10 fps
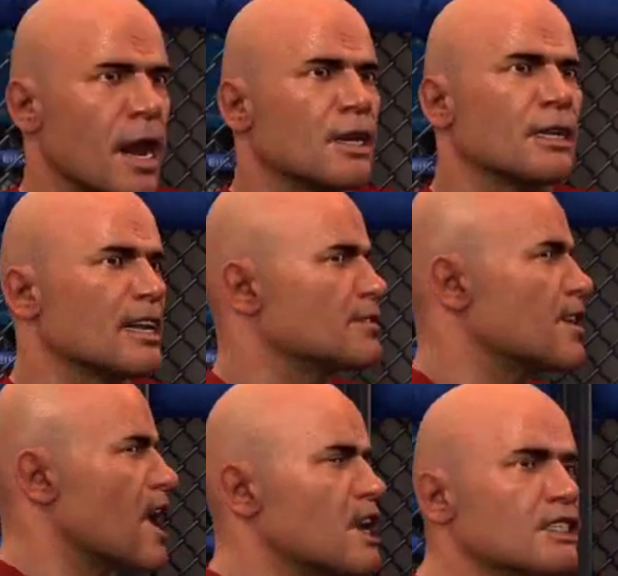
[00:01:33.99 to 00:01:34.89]
Actually, the
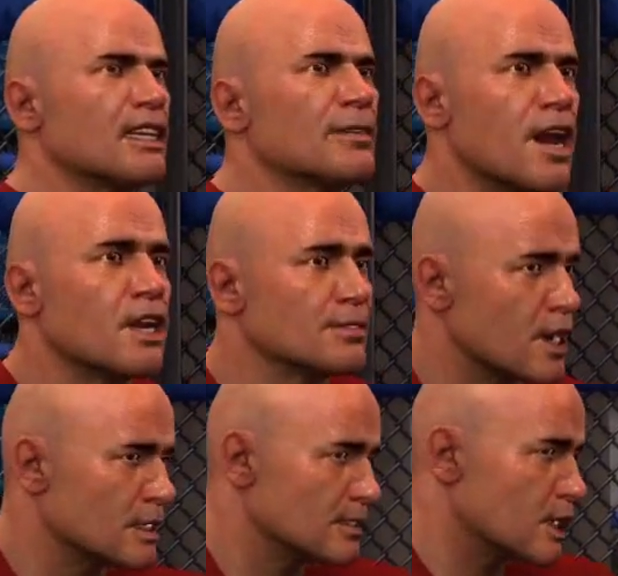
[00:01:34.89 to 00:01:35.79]
basics are the most
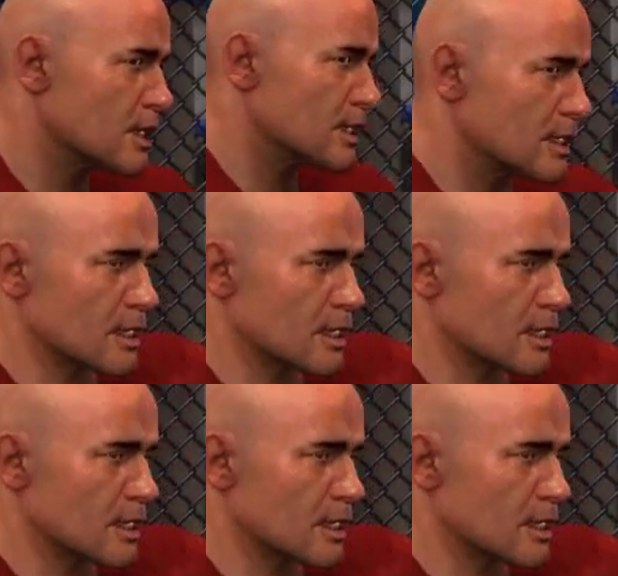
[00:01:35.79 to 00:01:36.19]
important thing